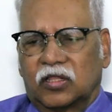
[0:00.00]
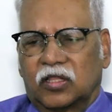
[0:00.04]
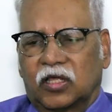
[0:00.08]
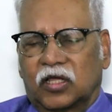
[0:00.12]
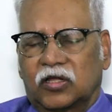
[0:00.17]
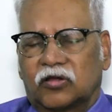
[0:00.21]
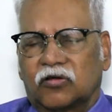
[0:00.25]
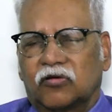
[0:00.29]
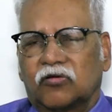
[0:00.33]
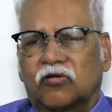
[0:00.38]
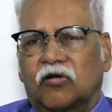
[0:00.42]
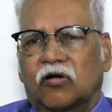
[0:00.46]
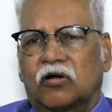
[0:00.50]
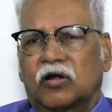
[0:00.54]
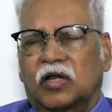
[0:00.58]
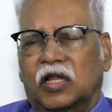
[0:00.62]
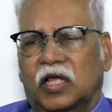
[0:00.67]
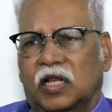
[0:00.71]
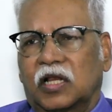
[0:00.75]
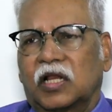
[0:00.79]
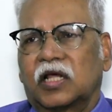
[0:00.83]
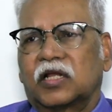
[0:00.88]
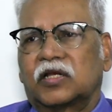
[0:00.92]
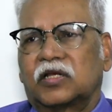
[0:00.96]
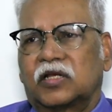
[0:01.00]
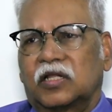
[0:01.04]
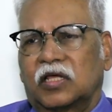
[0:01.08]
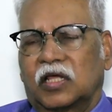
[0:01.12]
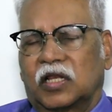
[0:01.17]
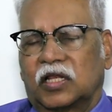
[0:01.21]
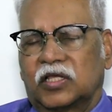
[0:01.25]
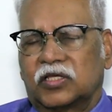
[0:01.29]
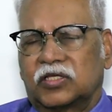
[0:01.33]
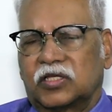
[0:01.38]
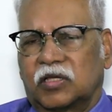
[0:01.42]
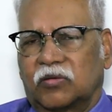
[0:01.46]
They should not neglect
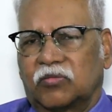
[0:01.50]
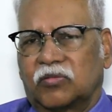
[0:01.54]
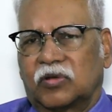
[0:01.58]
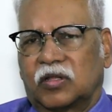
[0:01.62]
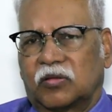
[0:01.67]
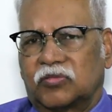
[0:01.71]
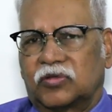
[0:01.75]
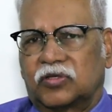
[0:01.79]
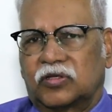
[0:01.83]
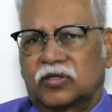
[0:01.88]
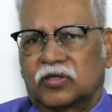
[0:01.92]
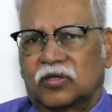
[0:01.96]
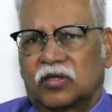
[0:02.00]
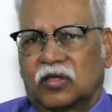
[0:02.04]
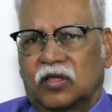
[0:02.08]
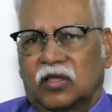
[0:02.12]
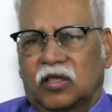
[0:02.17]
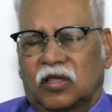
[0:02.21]
any symptoms.